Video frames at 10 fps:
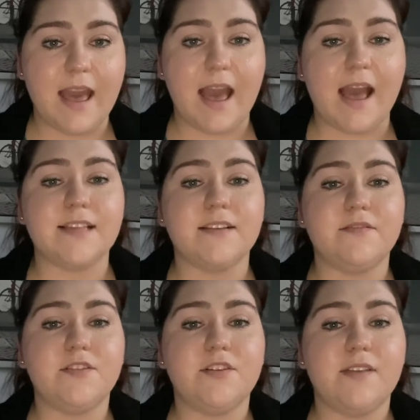As
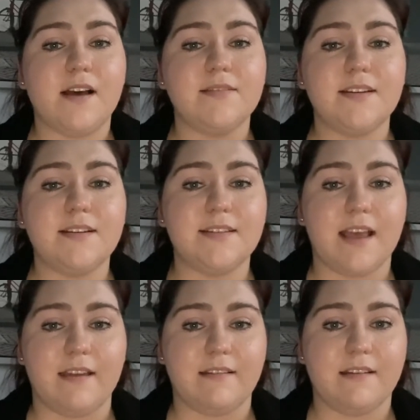of
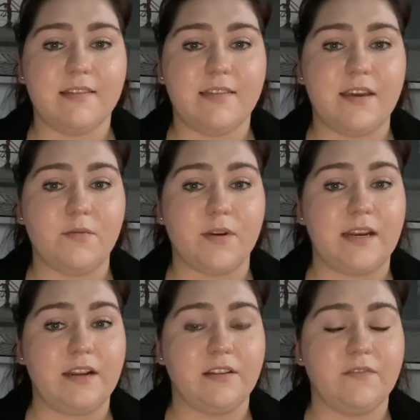2010, there were
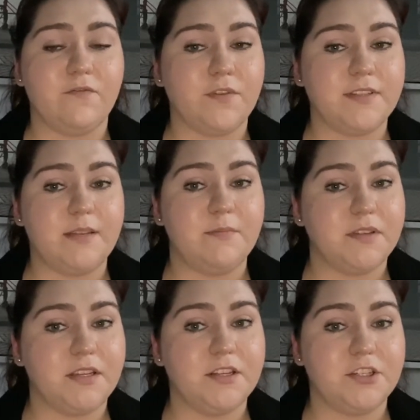nearly 14
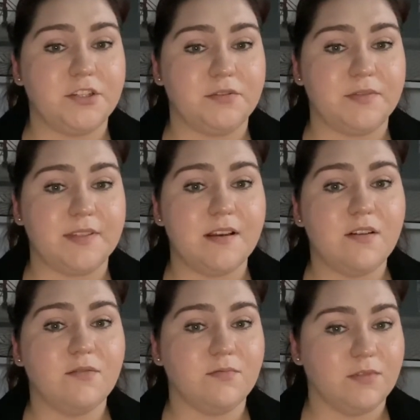million Jews
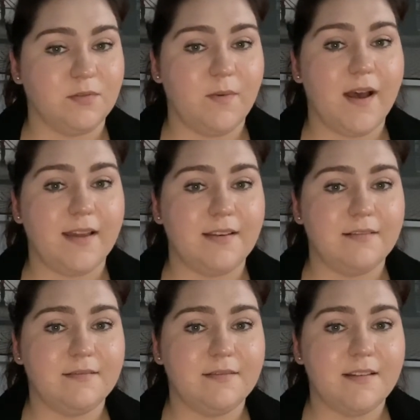worldwide.
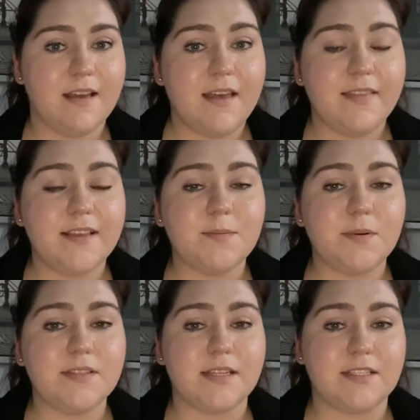This
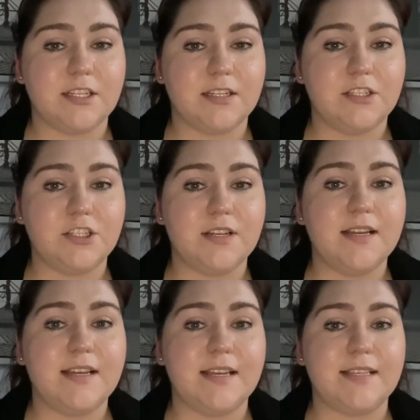percentage
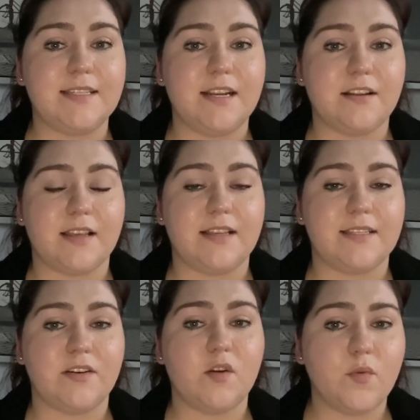is nearly
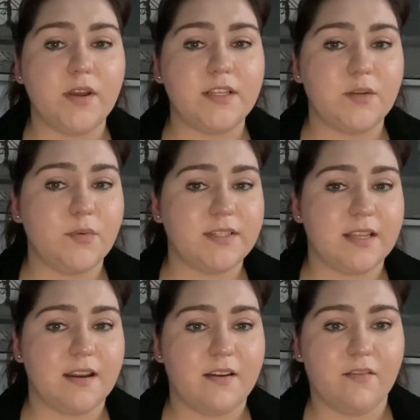
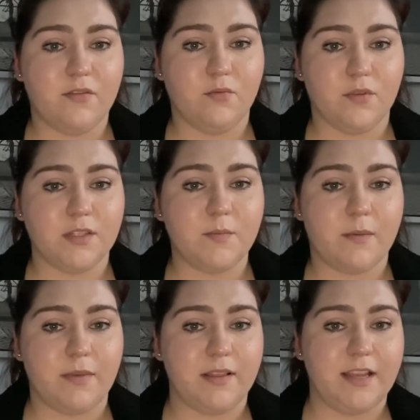0.2% of the world's
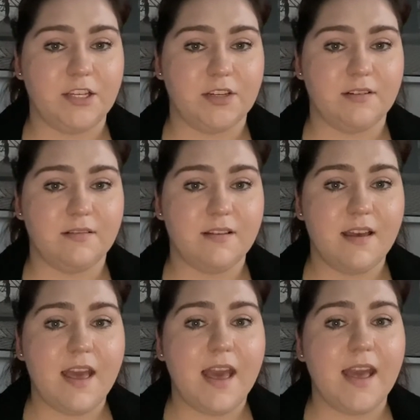population
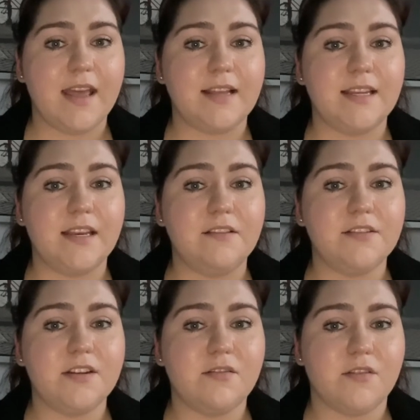and continues
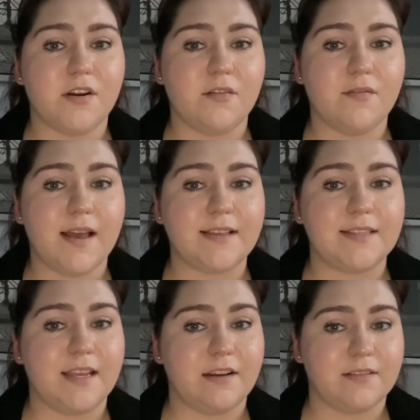to grow as the
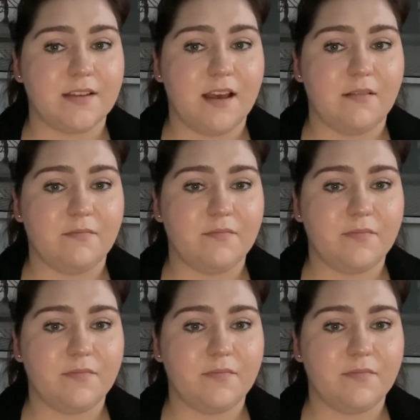years come.